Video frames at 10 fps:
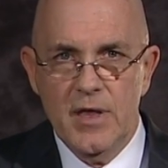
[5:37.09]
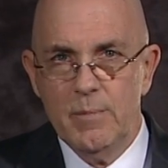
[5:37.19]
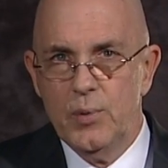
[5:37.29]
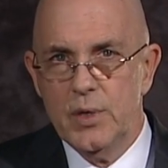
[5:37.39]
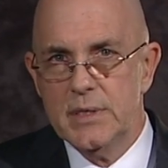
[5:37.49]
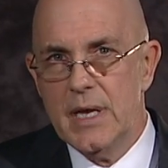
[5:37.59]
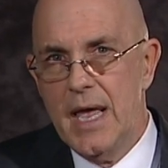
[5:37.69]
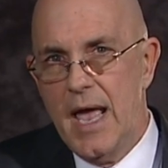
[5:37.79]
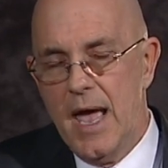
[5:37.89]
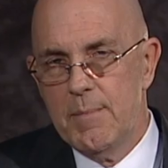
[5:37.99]
input
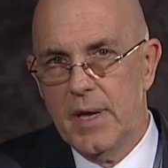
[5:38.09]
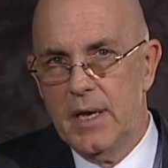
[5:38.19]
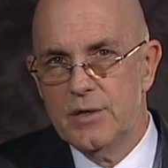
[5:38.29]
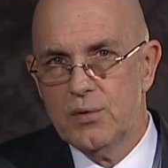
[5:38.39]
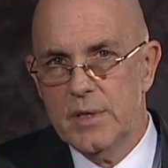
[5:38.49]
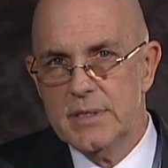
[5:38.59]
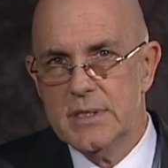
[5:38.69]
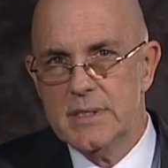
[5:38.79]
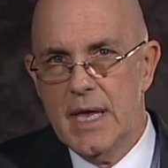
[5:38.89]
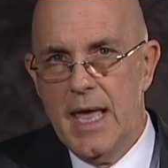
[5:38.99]
and making choices